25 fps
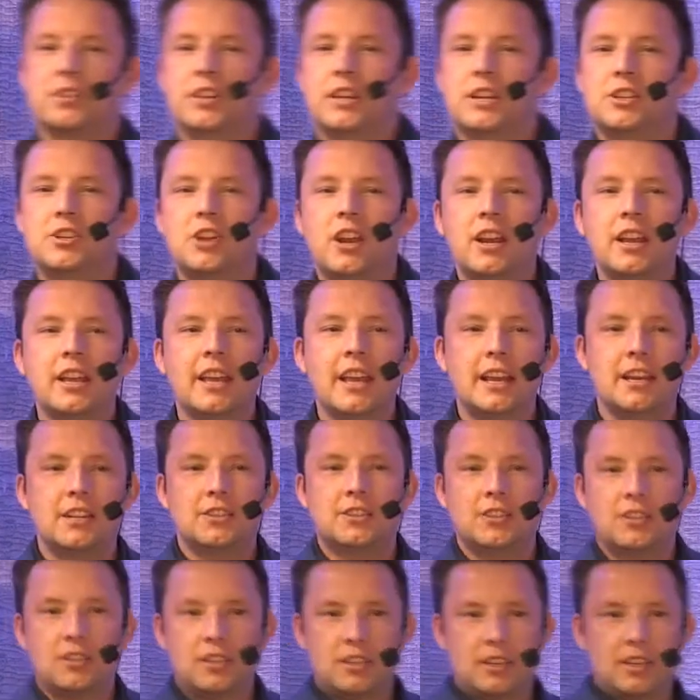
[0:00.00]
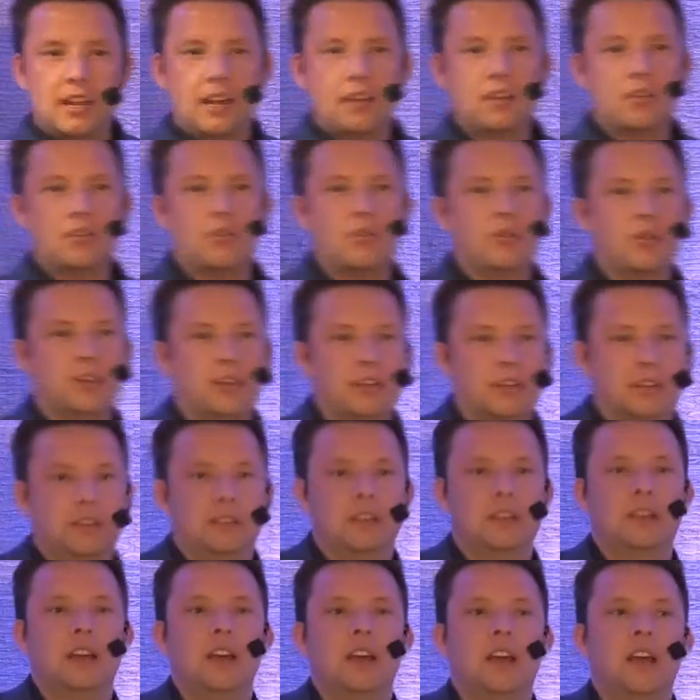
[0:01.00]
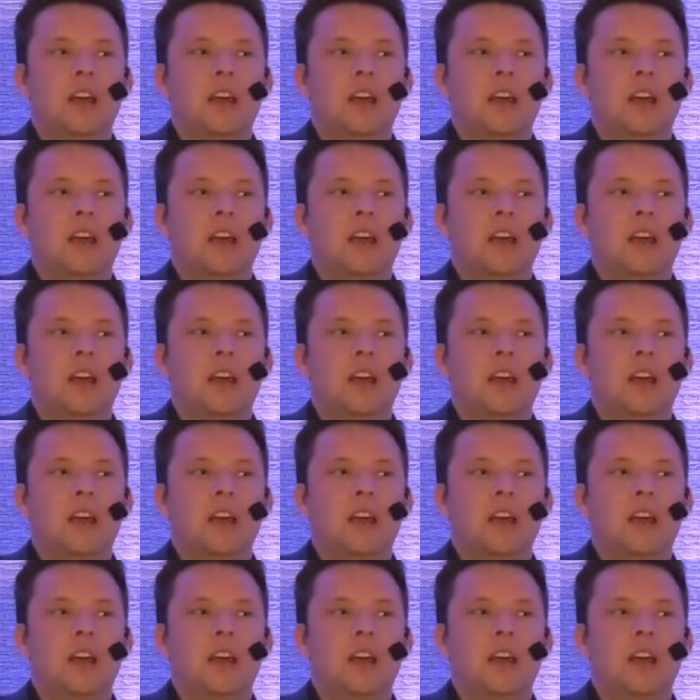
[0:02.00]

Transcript: So they're trying to get into this younger audience.